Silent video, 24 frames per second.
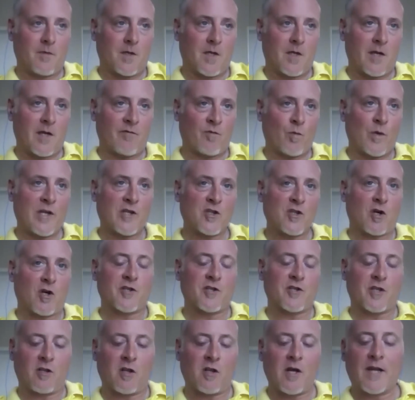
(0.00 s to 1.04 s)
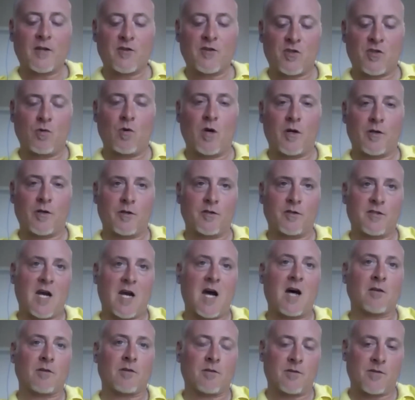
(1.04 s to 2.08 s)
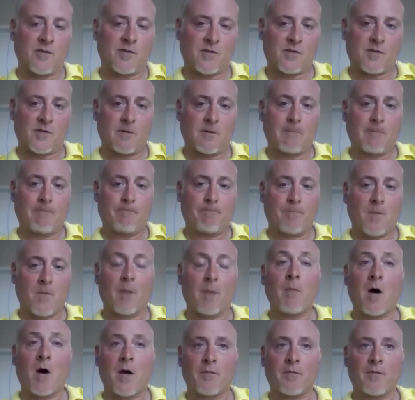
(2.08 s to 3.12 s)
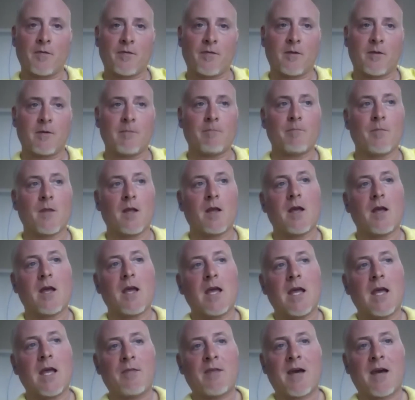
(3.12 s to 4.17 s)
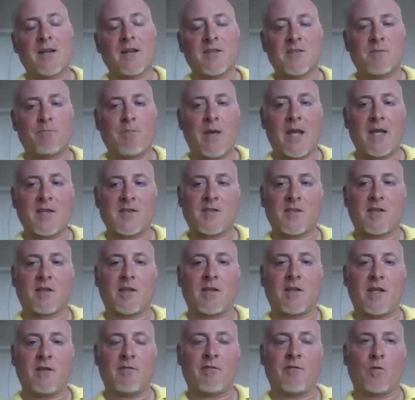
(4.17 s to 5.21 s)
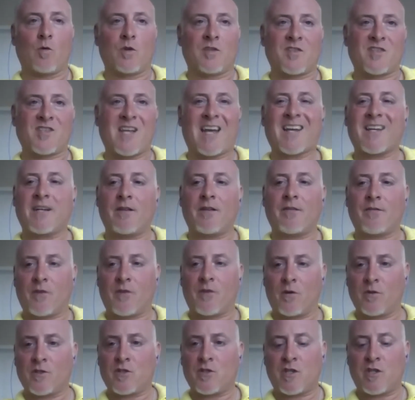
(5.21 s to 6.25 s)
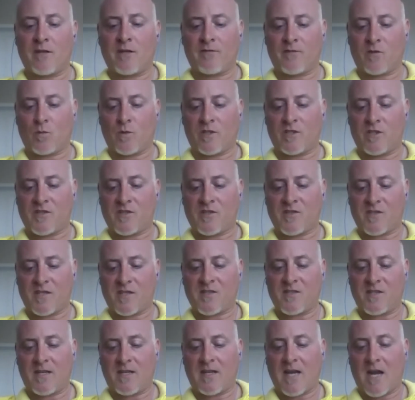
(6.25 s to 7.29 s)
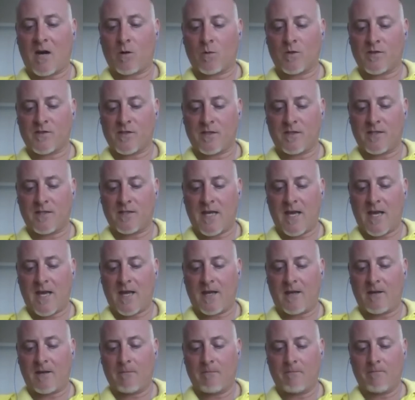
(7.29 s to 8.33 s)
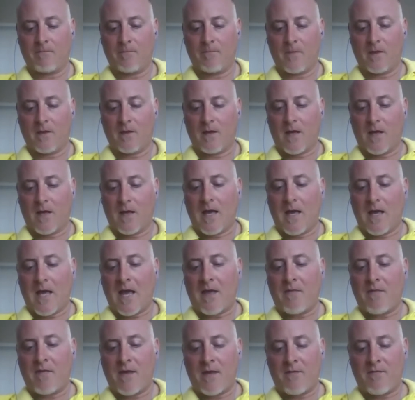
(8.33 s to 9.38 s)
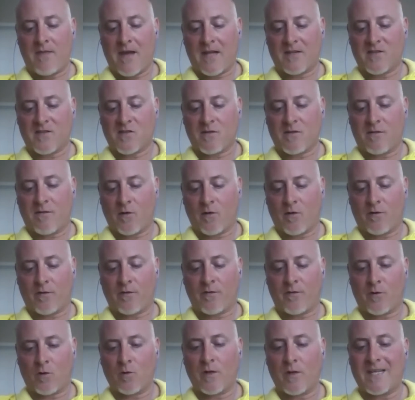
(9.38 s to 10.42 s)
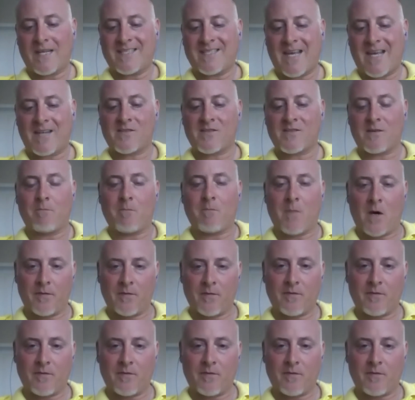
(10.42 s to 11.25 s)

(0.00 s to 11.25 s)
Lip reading: we charge a client $200 a month, and that is basically for second and third shift, which is 16 hours a day, and then that's the 30 days a month,